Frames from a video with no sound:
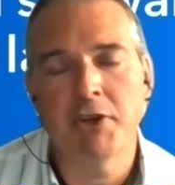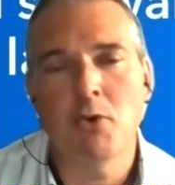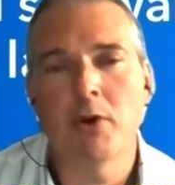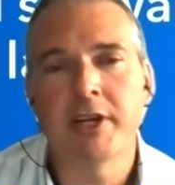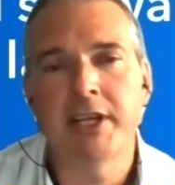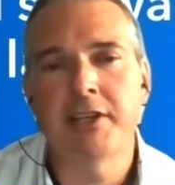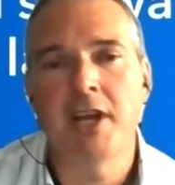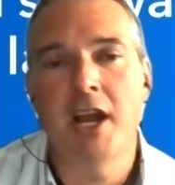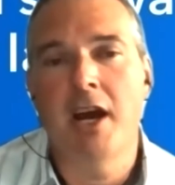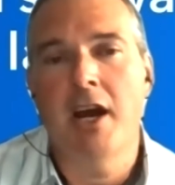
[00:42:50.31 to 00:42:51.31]
recorded
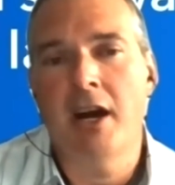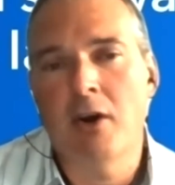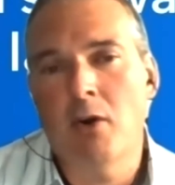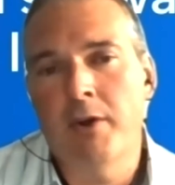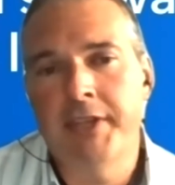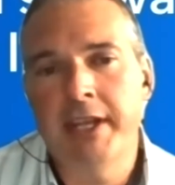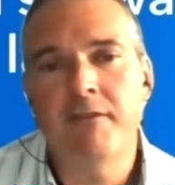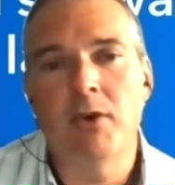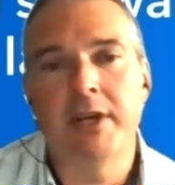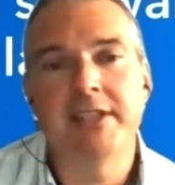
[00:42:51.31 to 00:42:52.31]
on the
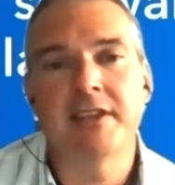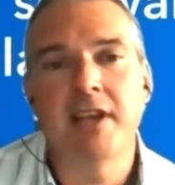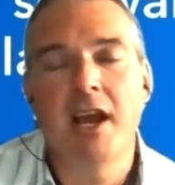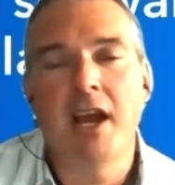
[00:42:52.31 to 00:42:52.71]
invoice.